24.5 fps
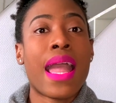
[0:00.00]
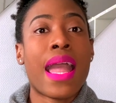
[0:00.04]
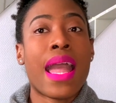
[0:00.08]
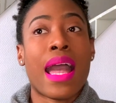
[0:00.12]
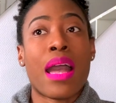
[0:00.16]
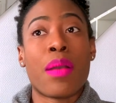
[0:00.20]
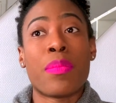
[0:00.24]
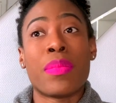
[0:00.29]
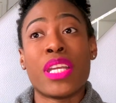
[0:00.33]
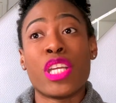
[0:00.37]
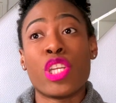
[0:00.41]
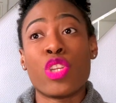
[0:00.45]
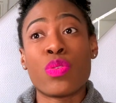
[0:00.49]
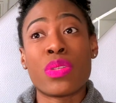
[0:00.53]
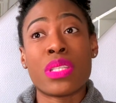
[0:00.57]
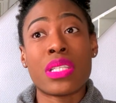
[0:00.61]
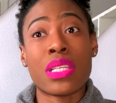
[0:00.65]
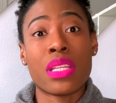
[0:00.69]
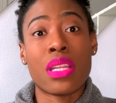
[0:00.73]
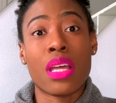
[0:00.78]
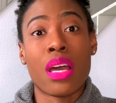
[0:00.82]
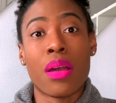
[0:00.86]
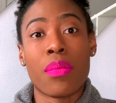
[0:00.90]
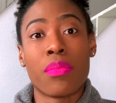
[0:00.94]
I mean, you see
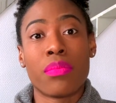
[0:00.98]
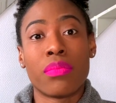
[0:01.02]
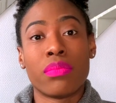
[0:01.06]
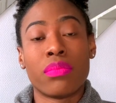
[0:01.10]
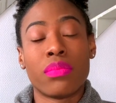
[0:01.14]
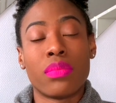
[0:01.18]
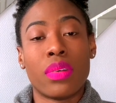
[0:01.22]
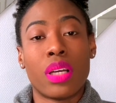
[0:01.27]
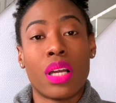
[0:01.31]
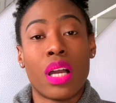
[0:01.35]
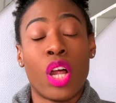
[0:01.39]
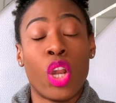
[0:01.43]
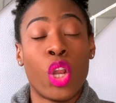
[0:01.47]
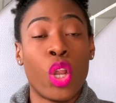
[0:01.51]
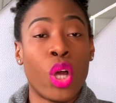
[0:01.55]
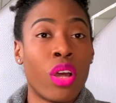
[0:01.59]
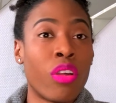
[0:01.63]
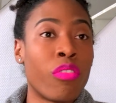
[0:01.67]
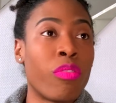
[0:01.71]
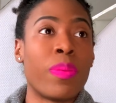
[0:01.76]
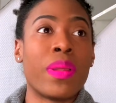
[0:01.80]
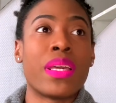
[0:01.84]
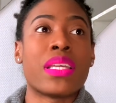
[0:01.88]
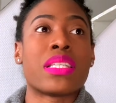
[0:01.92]
them a lot
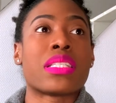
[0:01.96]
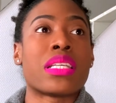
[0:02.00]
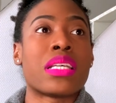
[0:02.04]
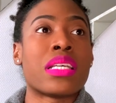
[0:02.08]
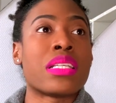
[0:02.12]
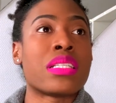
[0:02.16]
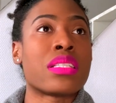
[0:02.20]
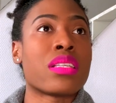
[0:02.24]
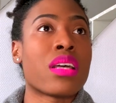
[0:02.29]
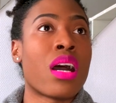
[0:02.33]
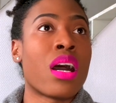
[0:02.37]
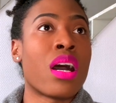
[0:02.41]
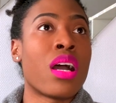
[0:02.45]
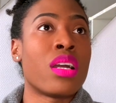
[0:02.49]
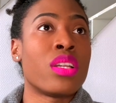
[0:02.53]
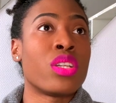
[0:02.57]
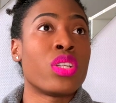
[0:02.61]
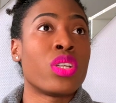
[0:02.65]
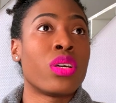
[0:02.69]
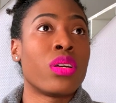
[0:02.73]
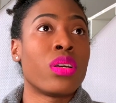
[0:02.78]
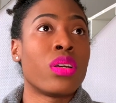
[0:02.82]
of places, and